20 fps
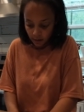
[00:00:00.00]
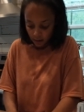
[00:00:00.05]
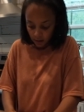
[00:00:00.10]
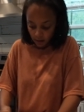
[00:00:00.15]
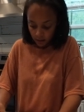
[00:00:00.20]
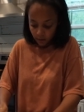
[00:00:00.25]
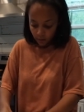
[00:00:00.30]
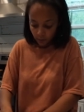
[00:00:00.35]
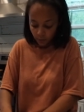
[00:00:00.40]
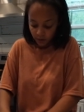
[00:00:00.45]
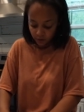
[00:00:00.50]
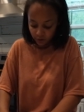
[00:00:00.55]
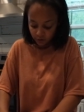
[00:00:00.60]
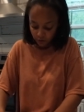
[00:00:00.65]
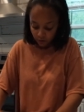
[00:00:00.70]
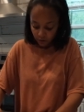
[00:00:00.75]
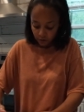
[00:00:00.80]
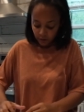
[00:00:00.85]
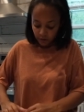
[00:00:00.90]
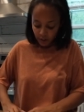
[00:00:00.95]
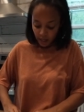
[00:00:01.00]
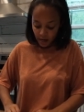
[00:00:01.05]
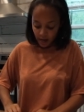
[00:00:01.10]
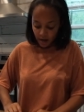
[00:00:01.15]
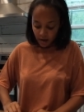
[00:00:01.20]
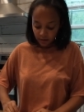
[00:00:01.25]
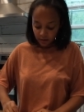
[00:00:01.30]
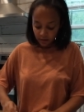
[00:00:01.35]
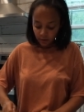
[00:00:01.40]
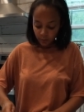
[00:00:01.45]
And once you do
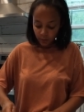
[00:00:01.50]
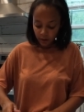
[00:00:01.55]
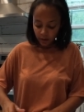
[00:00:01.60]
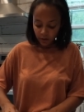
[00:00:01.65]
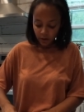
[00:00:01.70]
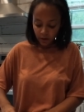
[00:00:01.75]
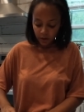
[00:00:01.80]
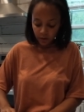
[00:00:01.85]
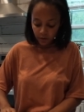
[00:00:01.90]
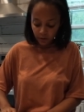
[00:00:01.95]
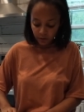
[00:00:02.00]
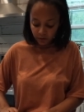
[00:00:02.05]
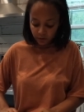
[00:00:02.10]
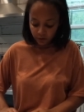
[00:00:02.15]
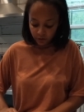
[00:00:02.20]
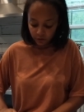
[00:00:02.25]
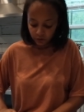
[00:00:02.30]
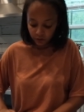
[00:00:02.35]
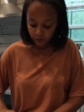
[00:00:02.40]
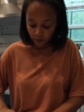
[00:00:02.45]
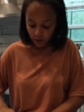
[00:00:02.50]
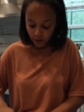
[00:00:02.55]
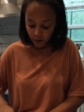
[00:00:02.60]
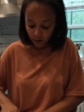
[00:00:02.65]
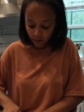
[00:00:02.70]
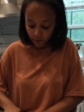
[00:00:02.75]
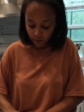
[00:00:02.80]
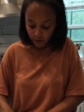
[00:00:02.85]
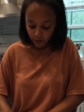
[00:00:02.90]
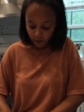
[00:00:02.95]
that, we are going to
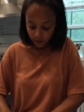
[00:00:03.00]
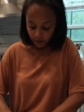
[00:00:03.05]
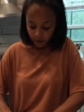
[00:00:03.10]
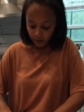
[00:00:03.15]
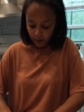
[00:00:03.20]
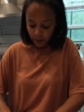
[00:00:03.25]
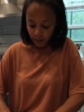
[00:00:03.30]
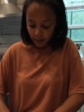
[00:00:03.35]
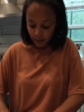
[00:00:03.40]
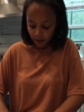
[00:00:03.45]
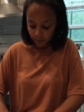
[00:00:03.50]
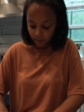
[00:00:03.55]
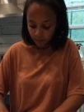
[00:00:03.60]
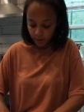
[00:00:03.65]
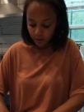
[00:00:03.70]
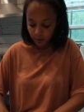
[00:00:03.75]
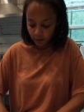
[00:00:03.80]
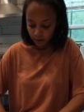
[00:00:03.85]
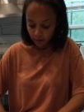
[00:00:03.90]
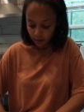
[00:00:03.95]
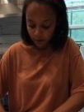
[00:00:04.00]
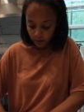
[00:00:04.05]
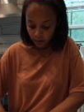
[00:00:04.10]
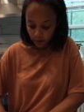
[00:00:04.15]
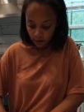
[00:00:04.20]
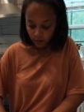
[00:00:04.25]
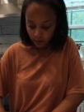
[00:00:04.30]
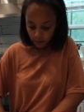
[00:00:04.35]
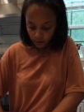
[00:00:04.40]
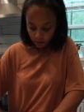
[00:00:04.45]
start rolling it up
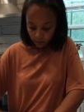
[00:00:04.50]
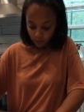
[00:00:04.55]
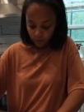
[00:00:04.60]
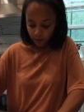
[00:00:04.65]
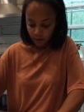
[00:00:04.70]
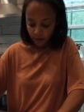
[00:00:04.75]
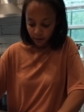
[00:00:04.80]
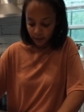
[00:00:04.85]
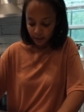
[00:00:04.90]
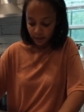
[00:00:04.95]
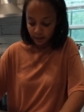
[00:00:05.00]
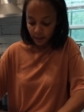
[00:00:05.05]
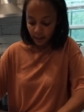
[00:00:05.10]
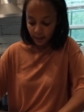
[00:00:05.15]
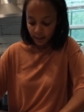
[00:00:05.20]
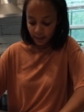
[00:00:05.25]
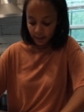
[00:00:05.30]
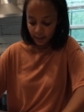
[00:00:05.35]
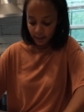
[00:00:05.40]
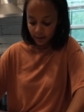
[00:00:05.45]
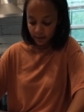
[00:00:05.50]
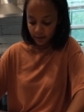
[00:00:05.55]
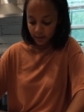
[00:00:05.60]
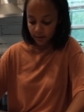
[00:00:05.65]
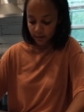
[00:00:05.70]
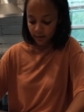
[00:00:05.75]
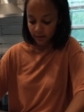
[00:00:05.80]
really tight.